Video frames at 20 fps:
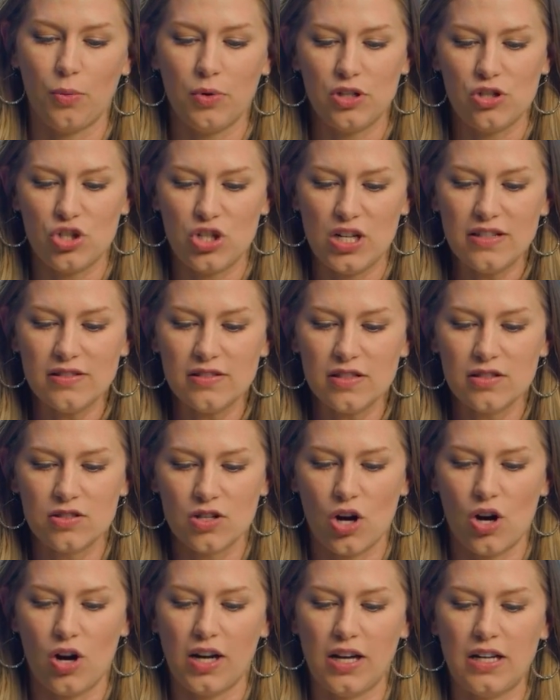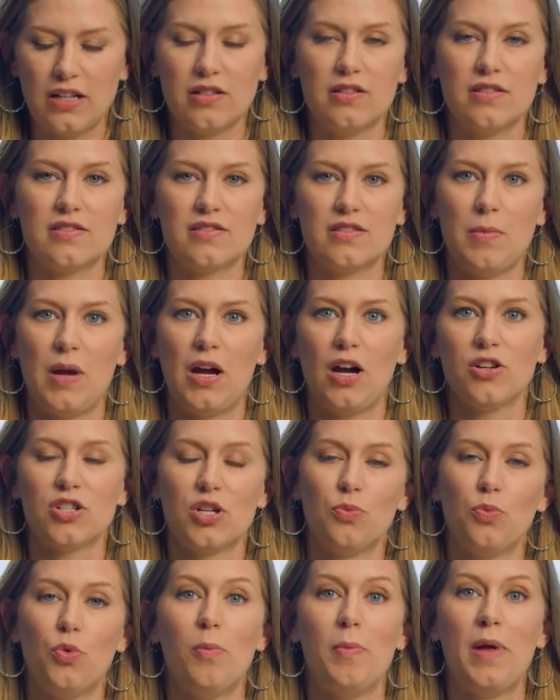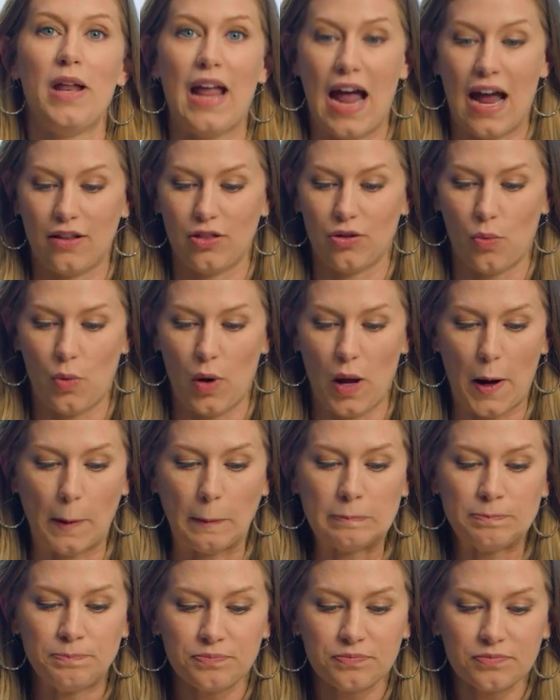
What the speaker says: with Jesus talking to the Samaritan woman at the well.